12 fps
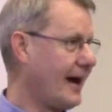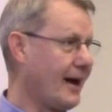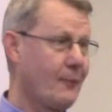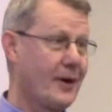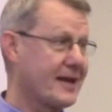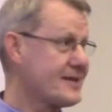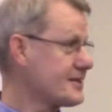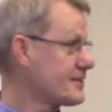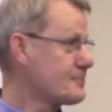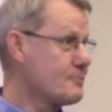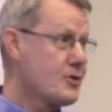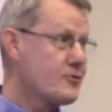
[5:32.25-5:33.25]
I want to
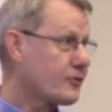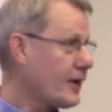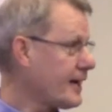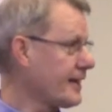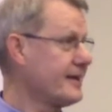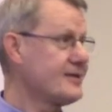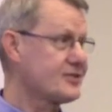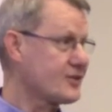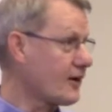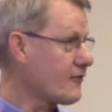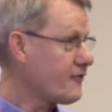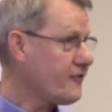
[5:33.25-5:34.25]
just move right in and
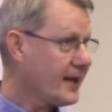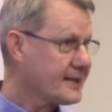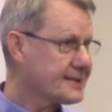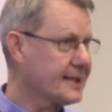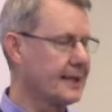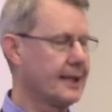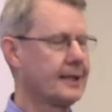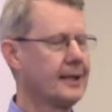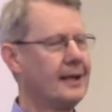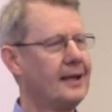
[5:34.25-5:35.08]
start fixing it.